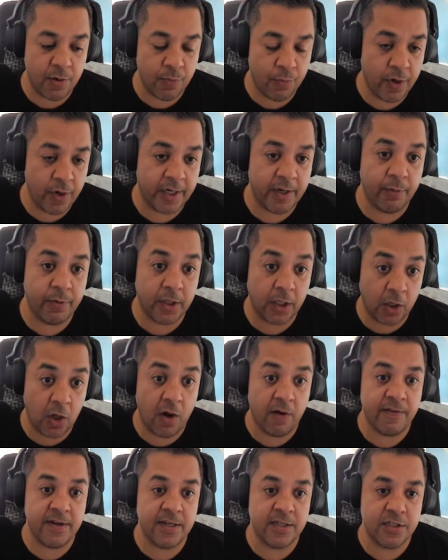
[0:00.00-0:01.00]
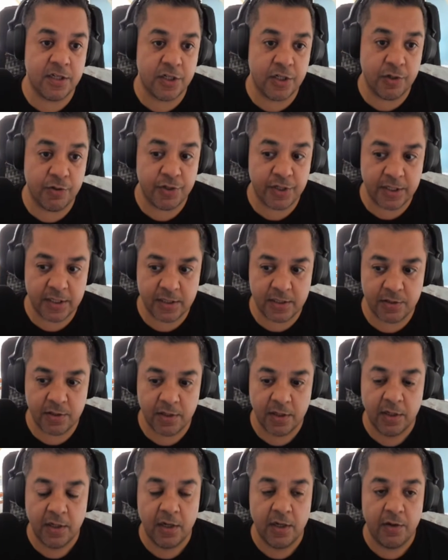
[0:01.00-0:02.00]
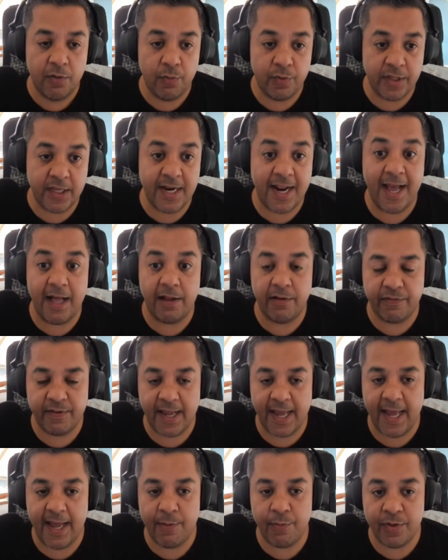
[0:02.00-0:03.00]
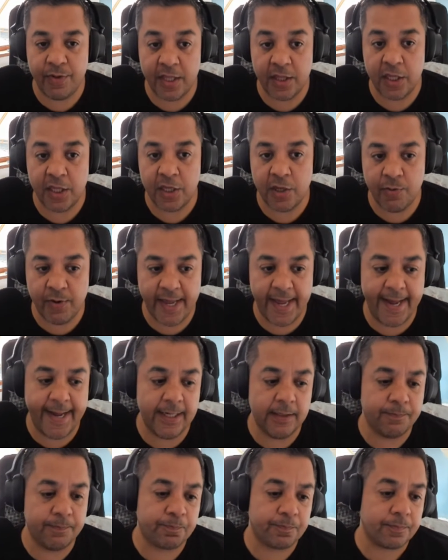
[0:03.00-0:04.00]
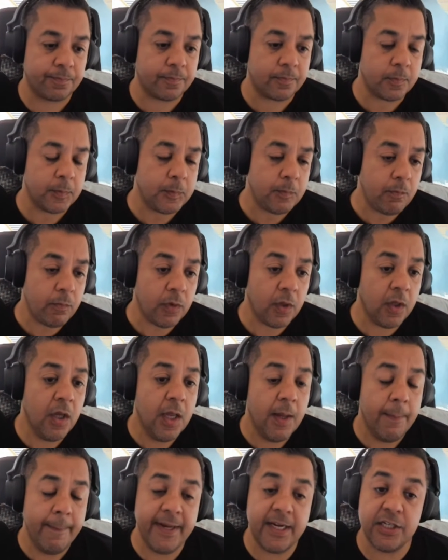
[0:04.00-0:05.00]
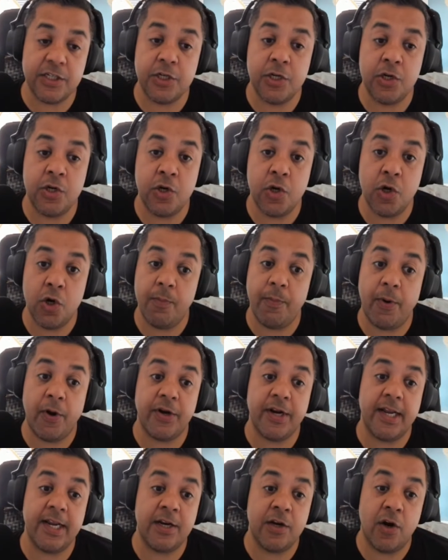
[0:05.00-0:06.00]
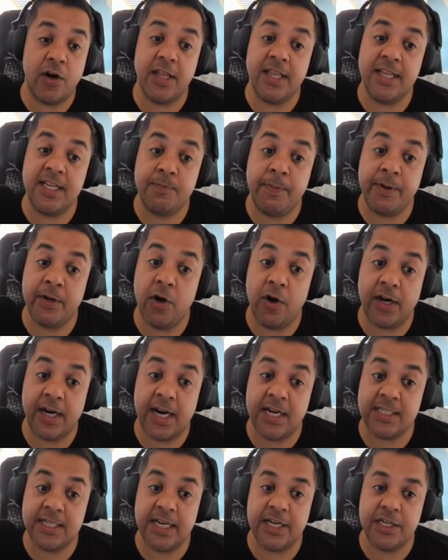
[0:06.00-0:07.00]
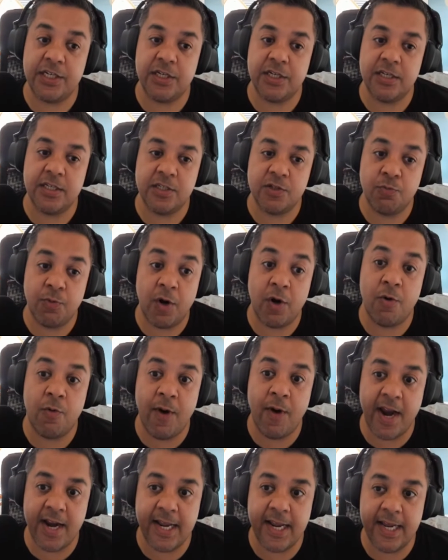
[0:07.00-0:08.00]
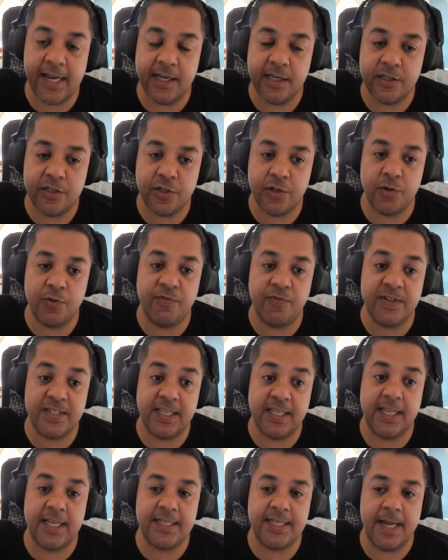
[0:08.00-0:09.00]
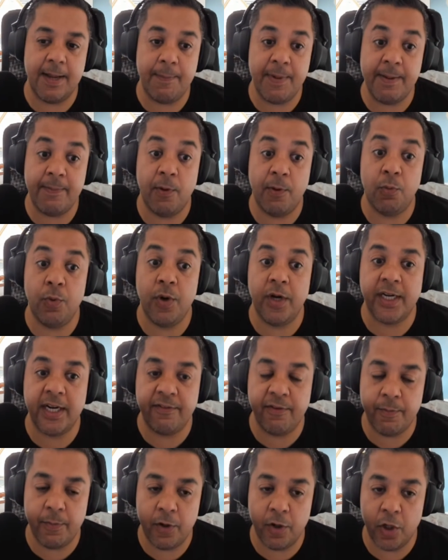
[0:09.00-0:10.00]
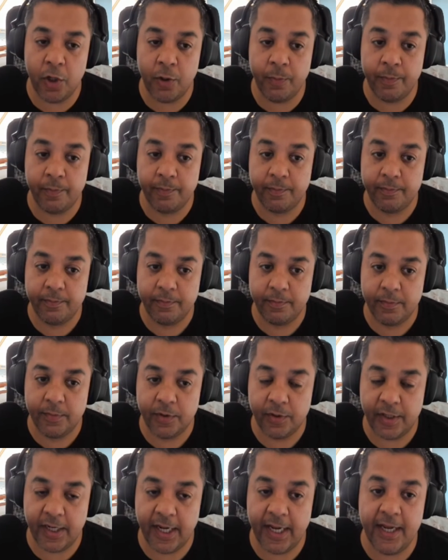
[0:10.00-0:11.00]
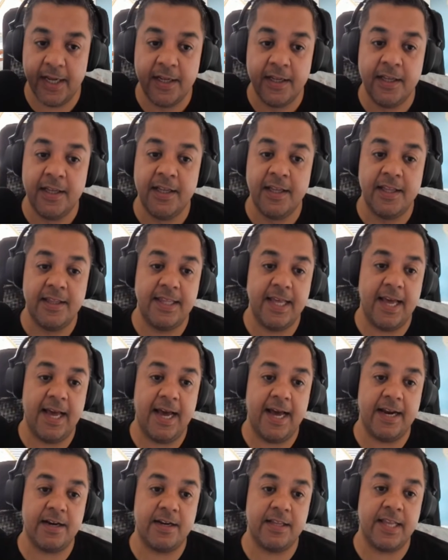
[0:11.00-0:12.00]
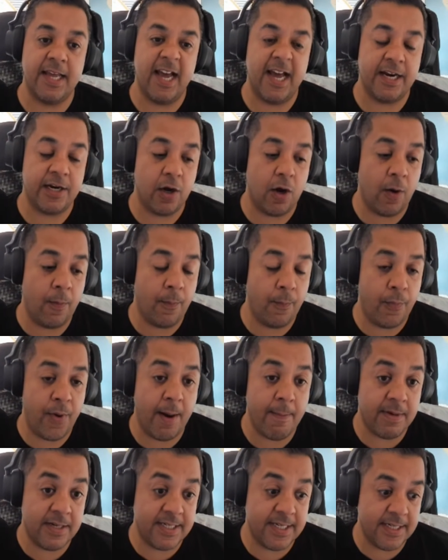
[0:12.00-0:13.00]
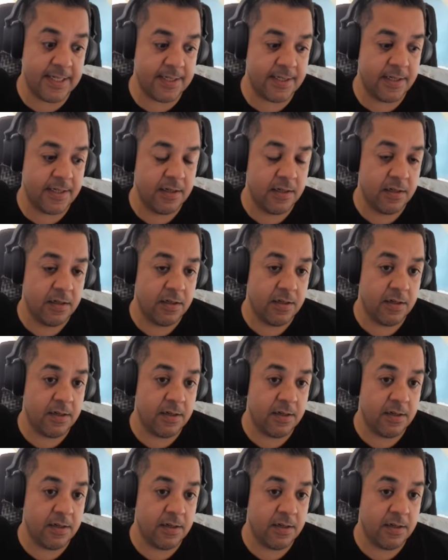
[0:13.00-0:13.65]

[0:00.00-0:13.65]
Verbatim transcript: ended up working with a lot of institutions within healthcare within the UK, because none of these big organisations were ready to facilitate people working from home. Okay, they had on premises